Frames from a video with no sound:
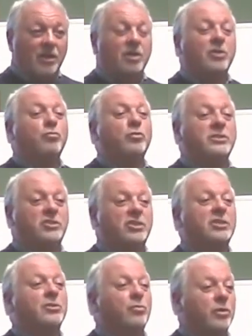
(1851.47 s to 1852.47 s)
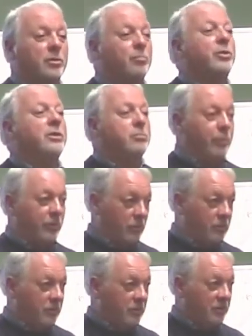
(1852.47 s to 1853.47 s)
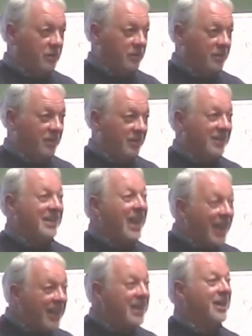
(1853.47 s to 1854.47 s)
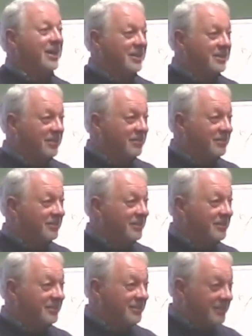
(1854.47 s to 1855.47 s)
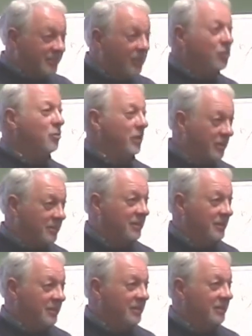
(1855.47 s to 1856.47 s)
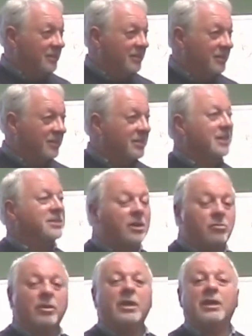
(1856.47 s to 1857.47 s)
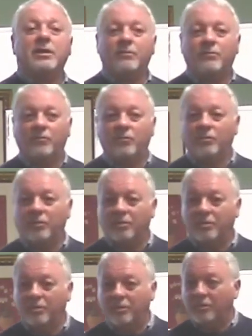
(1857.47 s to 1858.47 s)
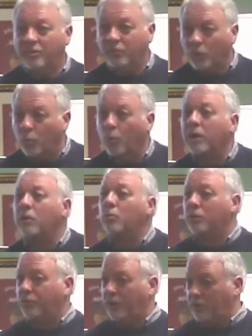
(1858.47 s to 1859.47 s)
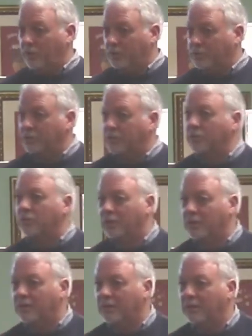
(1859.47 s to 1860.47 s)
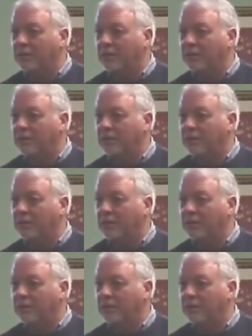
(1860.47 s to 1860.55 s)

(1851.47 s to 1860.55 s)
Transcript: Unregenerate people can't do it. They don't have the wherewithal to do it.